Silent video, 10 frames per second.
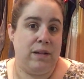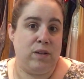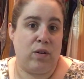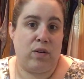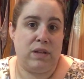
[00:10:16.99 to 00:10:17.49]

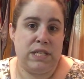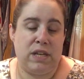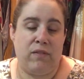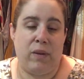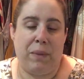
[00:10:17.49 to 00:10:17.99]
local
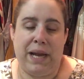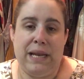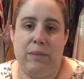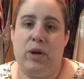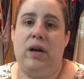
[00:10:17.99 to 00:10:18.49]
listserv in my
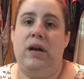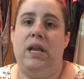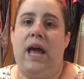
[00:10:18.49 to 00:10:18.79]
neighborhood,